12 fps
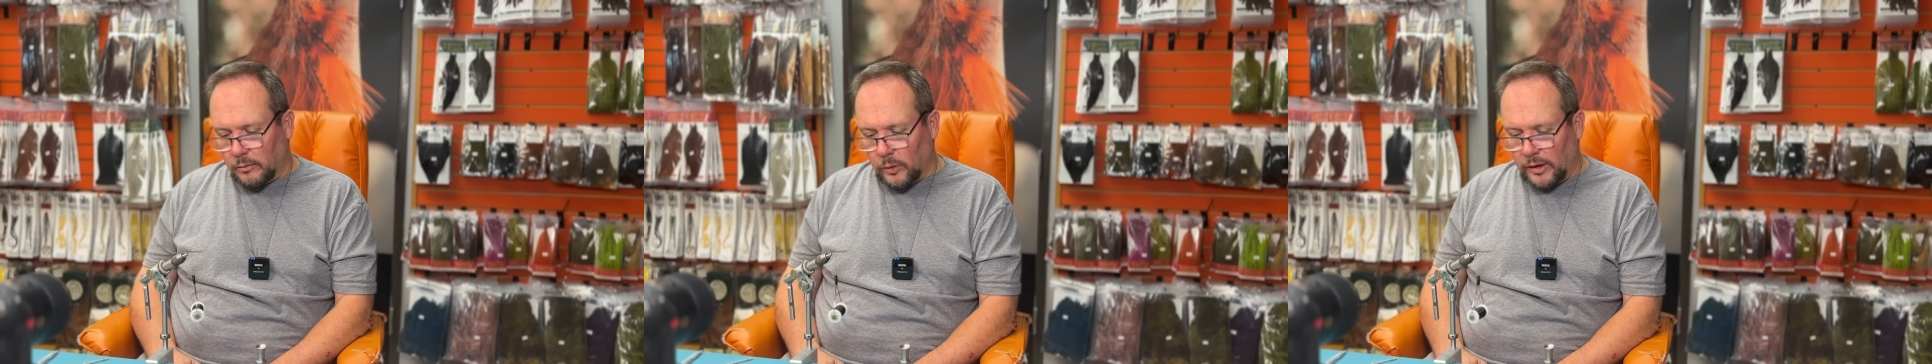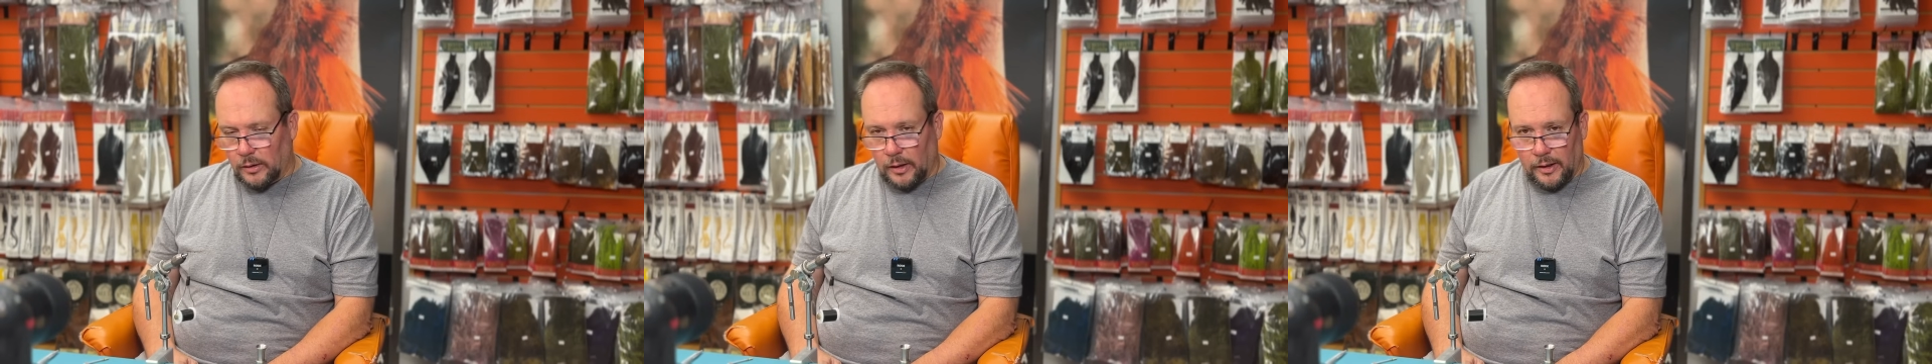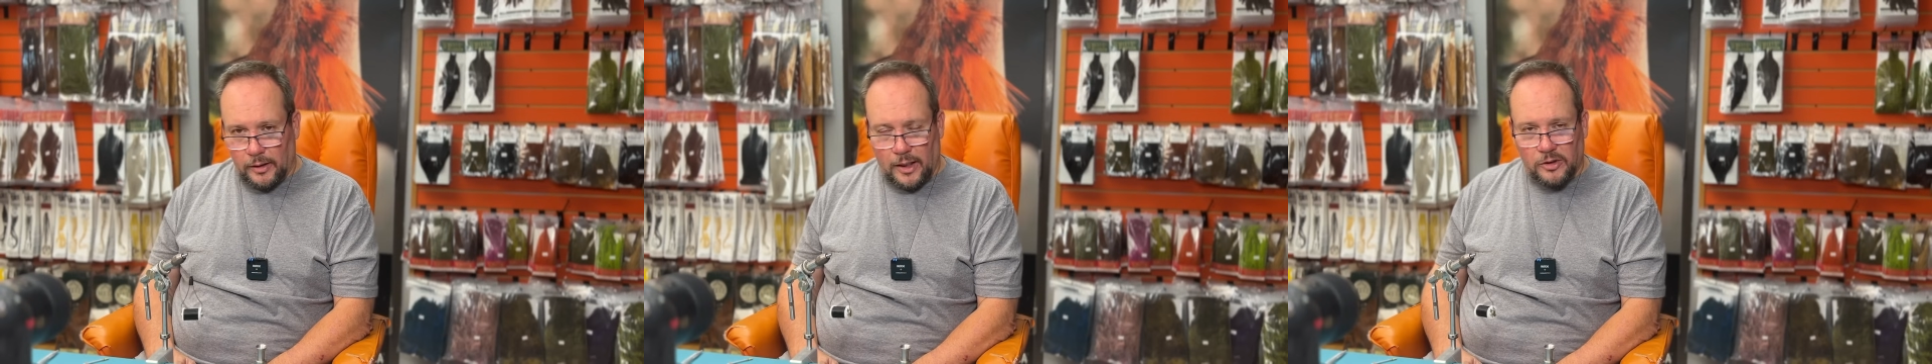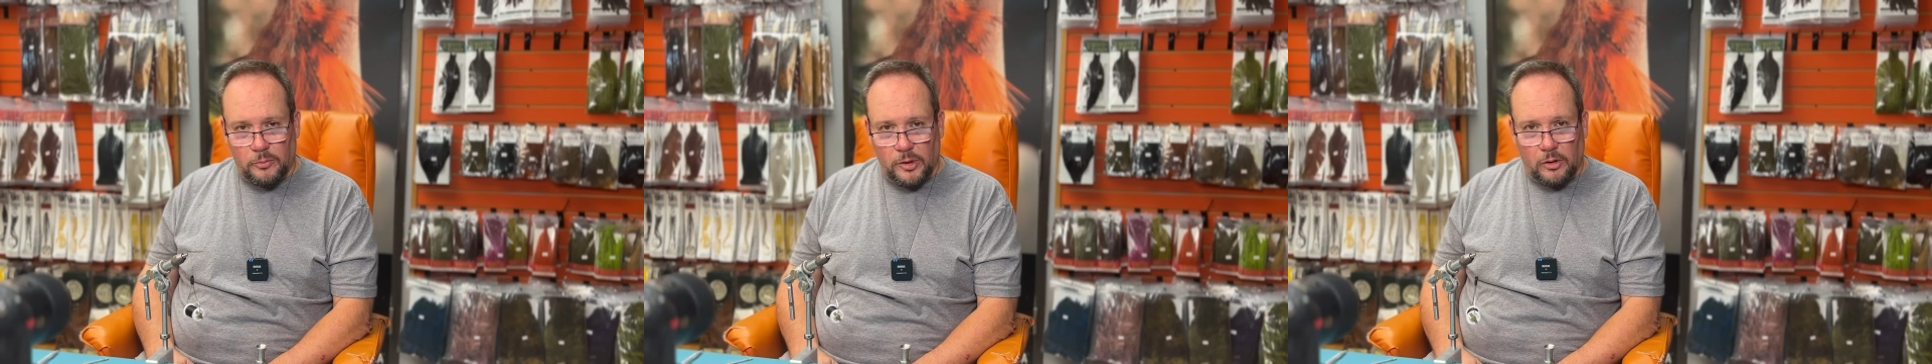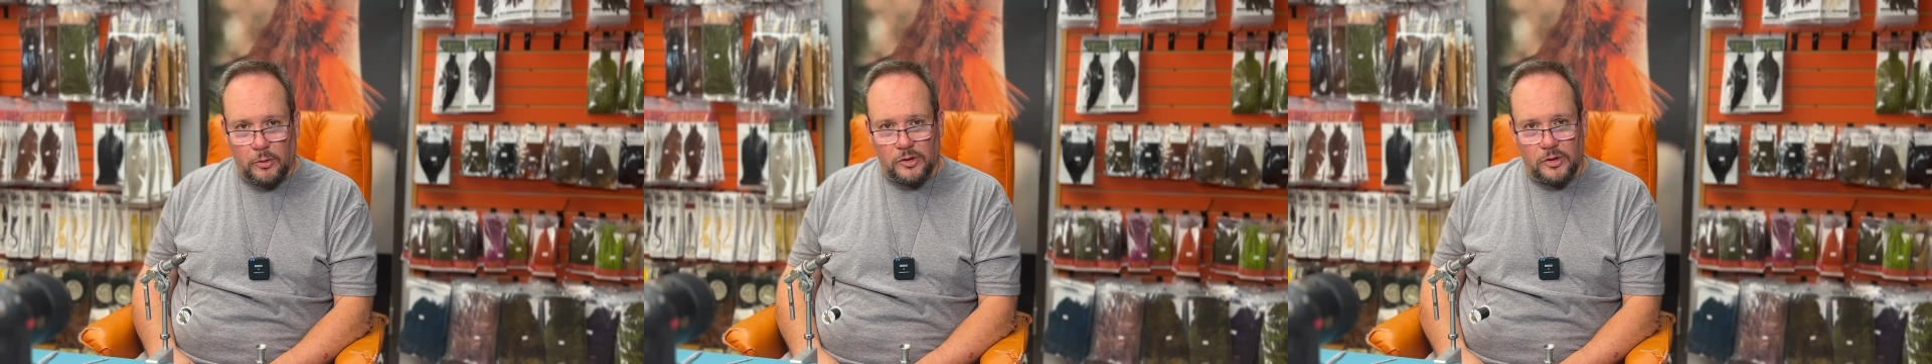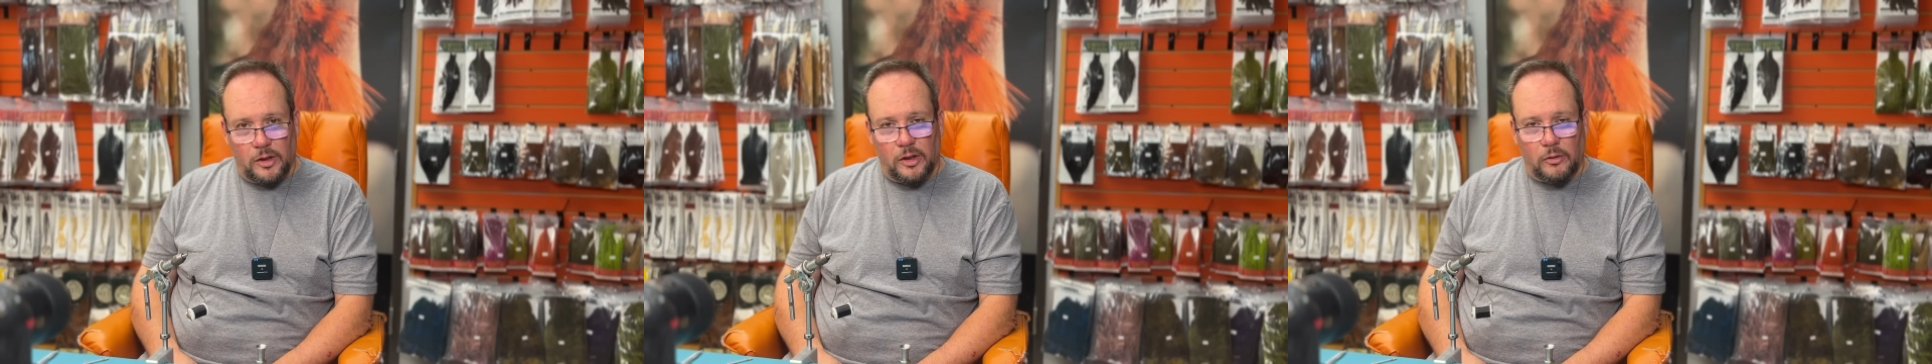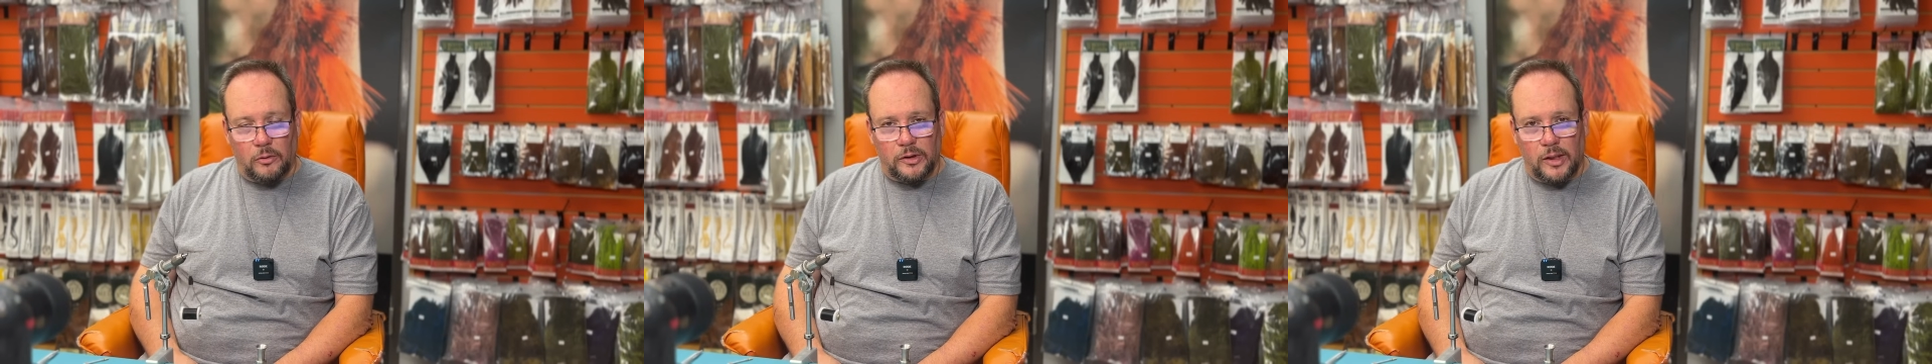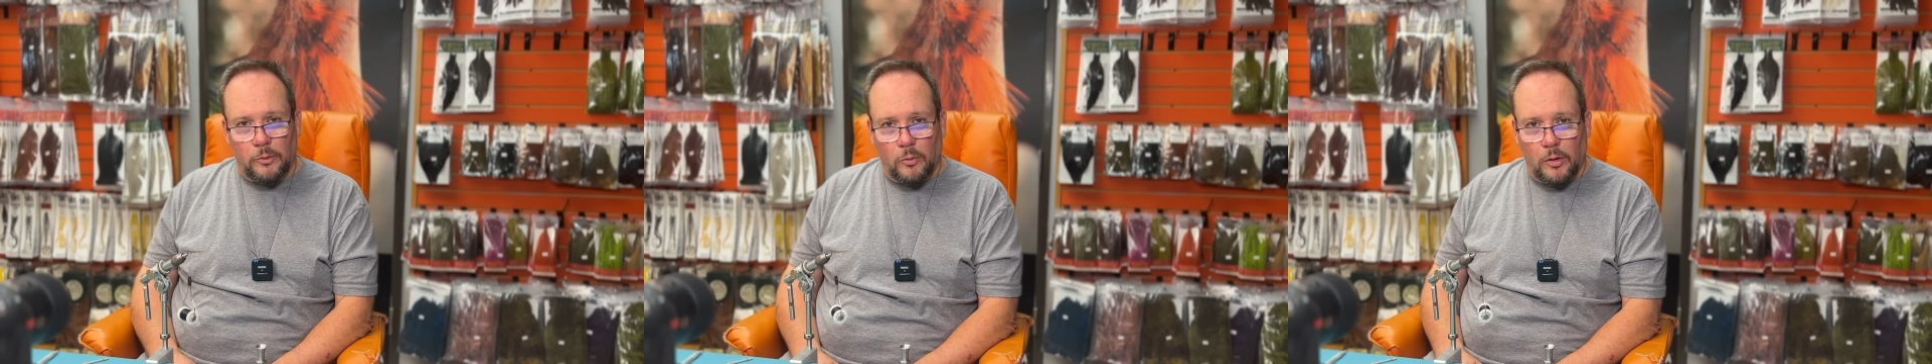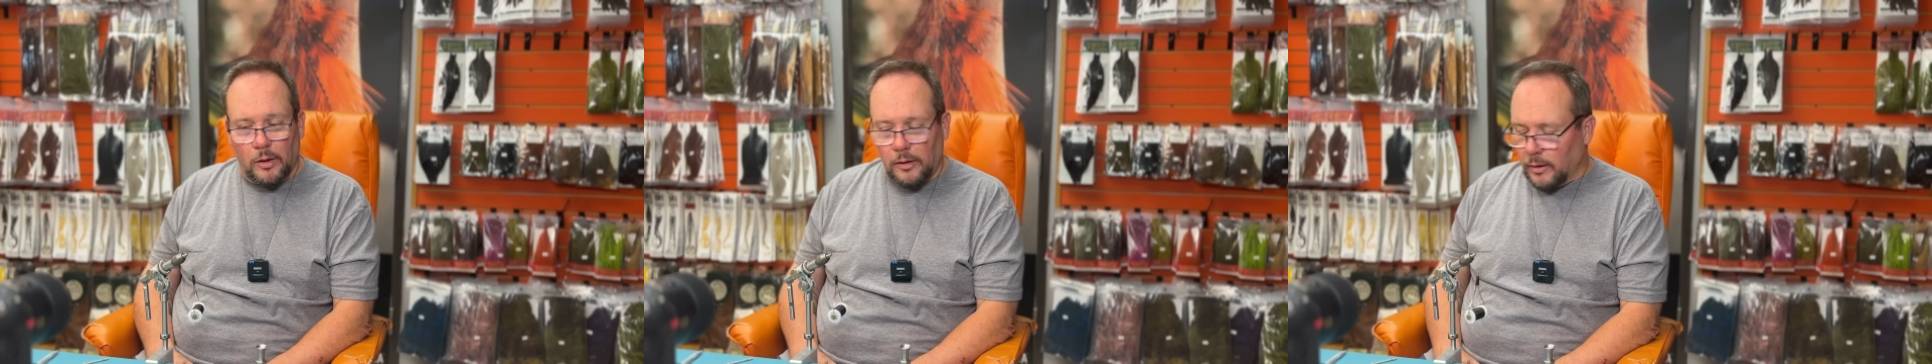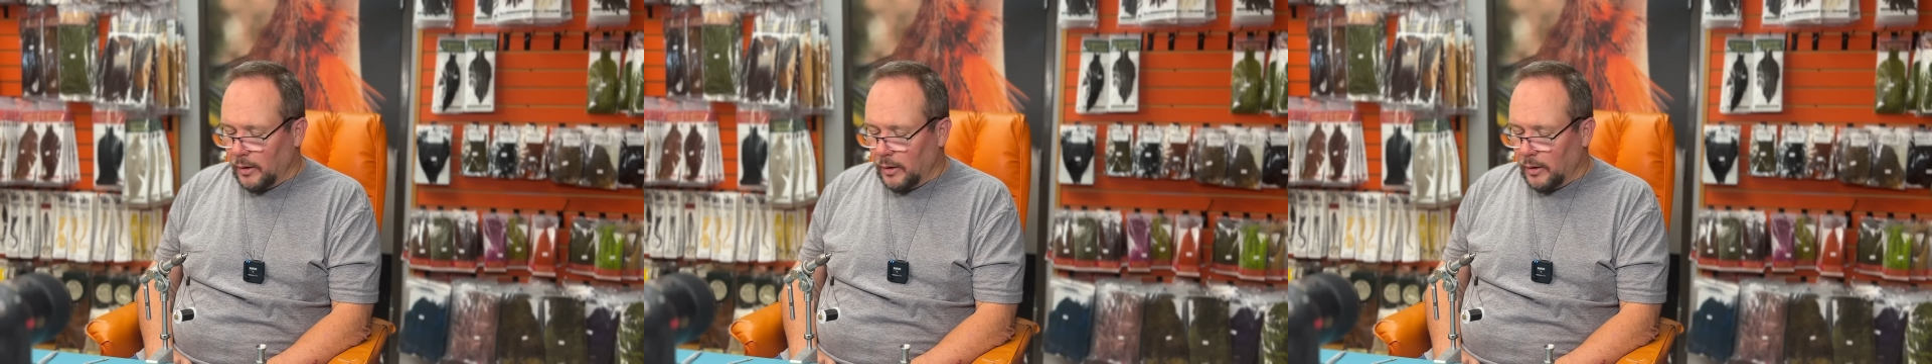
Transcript: wait in line and ask me a question any old time you want.